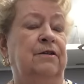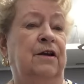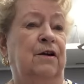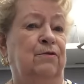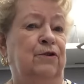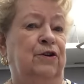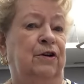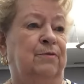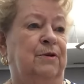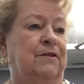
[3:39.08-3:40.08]

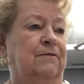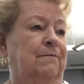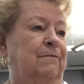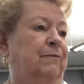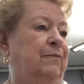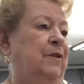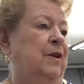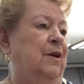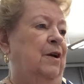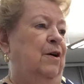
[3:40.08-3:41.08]
townships.
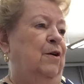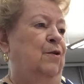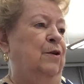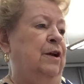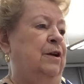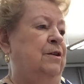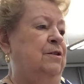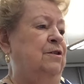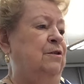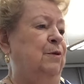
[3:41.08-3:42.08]
Okay,
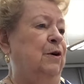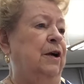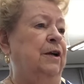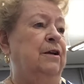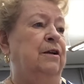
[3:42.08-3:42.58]
this is where I get